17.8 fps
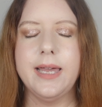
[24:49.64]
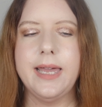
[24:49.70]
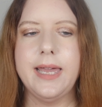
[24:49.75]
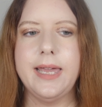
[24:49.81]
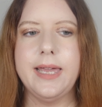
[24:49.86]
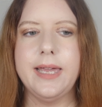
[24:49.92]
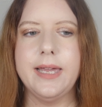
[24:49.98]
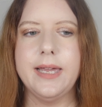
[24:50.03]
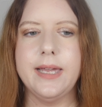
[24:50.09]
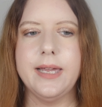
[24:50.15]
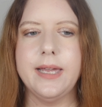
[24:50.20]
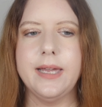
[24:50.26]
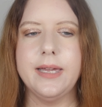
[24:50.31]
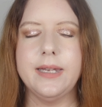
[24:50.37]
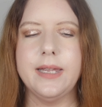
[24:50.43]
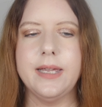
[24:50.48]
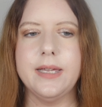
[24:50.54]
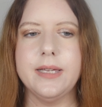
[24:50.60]

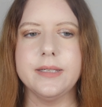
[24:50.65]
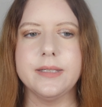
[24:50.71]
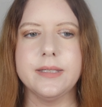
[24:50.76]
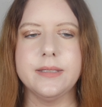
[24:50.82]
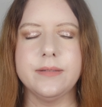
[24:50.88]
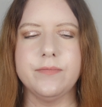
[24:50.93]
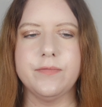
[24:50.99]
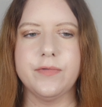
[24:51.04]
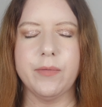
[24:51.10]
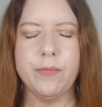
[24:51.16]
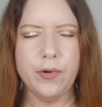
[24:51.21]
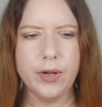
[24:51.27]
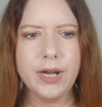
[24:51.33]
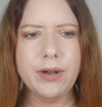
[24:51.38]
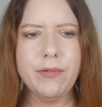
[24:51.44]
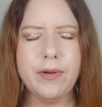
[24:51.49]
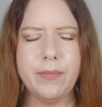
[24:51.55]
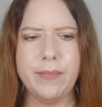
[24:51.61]
It is, from
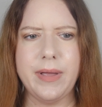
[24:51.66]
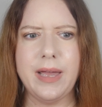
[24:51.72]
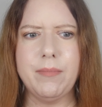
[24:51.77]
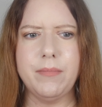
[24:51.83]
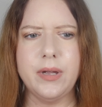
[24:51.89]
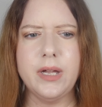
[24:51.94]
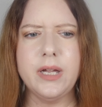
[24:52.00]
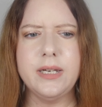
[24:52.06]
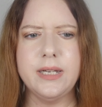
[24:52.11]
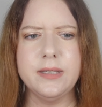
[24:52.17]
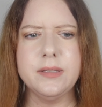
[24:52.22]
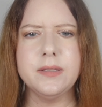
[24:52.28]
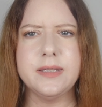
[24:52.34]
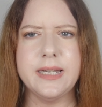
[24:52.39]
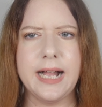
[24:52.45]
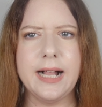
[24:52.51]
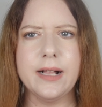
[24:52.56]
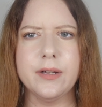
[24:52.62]
what I remember, it is
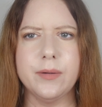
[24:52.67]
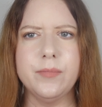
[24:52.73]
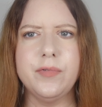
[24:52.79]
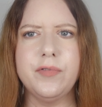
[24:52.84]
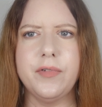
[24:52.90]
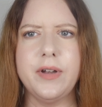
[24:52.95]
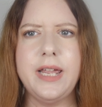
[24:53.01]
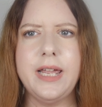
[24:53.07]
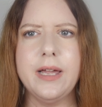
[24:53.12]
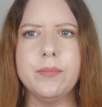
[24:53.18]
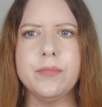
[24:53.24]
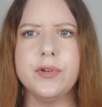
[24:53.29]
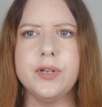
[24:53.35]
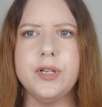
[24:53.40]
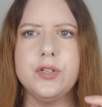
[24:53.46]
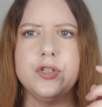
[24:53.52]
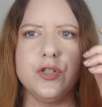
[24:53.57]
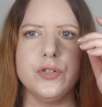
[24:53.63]
talcum free. I'm
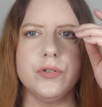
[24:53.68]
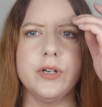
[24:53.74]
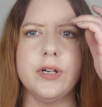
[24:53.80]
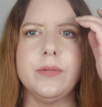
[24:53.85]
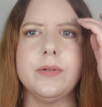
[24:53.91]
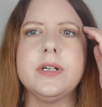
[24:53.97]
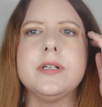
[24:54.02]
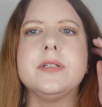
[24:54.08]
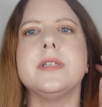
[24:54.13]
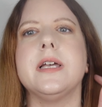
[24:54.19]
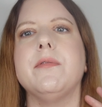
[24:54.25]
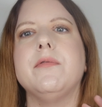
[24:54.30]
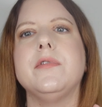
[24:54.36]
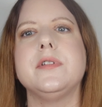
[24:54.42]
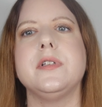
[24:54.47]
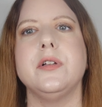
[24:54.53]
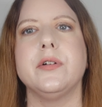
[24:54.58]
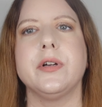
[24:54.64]
pretty sure, because I
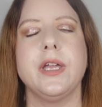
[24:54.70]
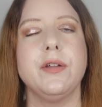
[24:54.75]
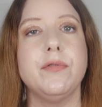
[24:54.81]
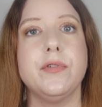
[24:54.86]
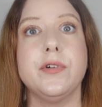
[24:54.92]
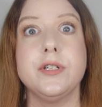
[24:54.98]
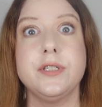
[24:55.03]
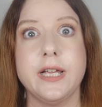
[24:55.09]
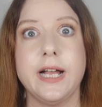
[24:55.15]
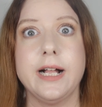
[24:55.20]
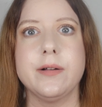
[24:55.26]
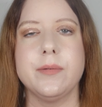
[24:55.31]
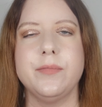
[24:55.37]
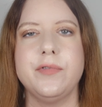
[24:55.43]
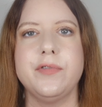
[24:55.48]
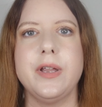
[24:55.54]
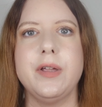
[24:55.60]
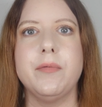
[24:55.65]
was looking for a
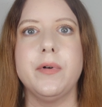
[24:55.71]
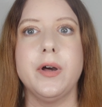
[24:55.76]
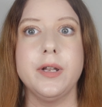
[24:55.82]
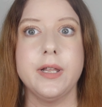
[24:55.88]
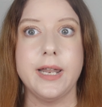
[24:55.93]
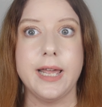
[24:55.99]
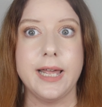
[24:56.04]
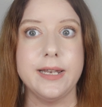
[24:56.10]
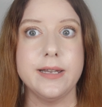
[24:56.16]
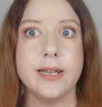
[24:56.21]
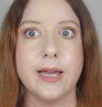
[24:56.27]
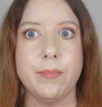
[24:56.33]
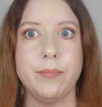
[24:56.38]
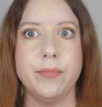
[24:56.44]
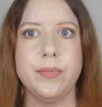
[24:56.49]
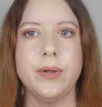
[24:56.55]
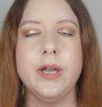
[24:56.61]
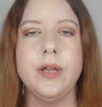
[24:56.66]
talcum free one and ended
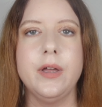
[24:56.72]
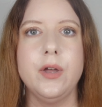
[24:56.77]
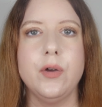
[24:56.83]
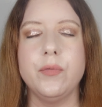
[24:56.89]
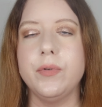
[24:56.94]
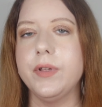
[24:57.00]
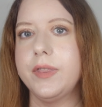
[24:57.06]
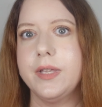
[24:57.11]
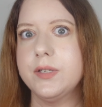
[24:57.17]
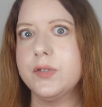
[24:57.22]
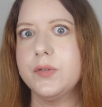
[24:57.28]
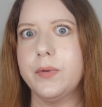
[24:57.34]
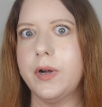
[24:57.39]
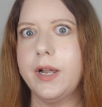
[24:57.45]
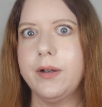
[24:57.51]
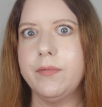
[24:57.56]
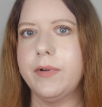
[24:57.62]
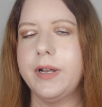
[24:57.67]
up with this
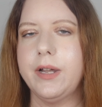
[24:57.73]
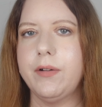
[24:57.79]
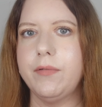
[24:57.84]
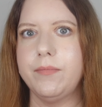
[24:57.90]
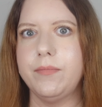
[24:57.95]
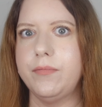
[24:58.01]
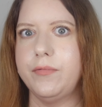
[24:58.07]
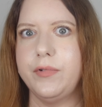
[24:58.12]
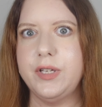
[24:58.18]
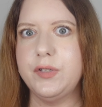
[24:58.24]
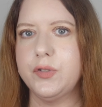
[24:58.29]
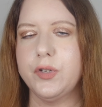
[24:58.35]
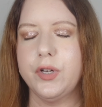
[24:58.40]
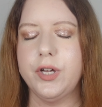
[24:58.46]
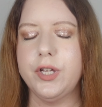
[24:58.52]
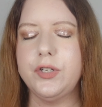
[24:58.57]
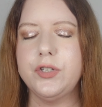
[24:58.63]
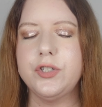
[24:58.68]
one when I
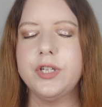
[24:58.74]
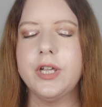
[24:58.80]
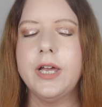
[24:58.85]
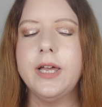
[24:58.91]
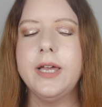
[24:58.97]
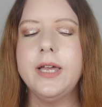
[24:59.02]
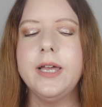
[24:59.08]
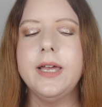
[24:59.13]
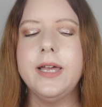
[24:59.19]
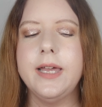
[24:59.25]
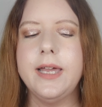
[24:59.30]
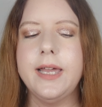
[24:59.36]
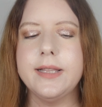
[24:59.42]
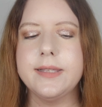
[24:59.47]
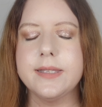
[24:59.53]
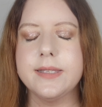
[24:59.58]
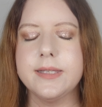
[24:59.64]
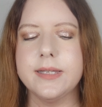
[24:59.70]
researched.
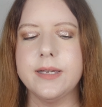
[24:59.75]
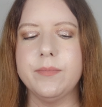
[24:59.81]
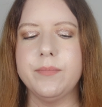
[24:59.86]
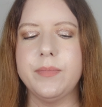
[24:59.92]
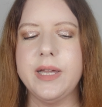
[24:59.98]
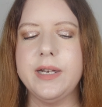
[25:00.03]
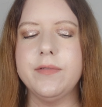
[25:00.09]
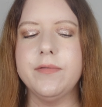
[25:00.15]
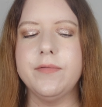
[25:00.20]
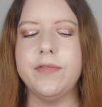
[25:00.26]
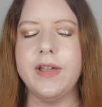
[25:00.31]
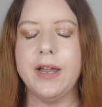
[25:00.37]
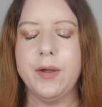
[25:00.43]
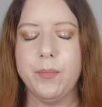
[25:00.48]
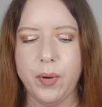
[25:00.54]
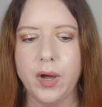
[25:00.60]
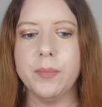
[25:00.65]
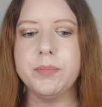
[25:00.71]
It's been
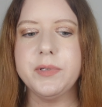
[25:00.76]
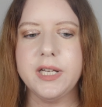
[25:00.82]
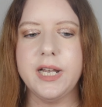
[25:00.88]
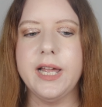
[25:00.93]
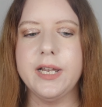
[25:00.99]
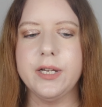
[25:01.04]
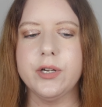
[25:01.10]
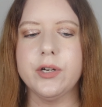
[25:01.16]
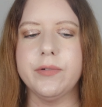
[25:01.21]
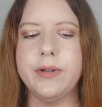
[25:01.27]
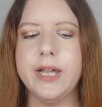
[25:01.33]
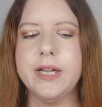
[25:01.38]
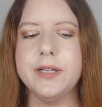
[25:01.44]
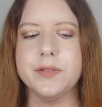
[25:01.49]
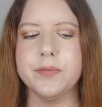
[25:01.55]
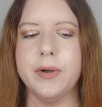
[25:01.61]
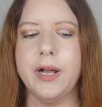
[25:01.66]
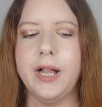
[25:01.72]
very popular in Korea
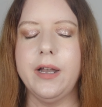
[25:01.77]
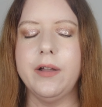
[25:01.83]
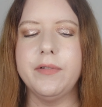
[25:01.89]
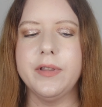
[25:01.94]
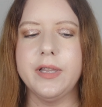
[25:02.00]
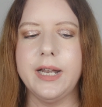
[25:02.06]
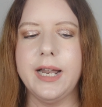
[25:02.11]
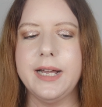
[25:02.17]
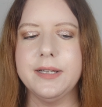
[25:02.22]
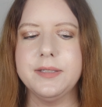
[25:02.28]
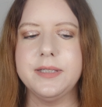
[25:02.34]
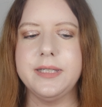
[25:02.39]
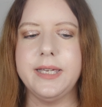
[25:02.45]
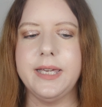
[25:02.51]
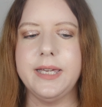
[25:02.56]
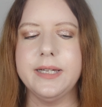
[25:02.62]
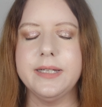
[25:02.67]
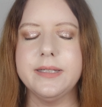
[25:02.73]
as well over the
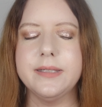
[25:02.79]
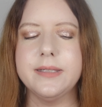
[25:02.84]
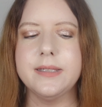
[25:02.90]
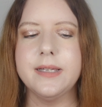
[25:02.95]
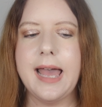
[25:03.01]
last years,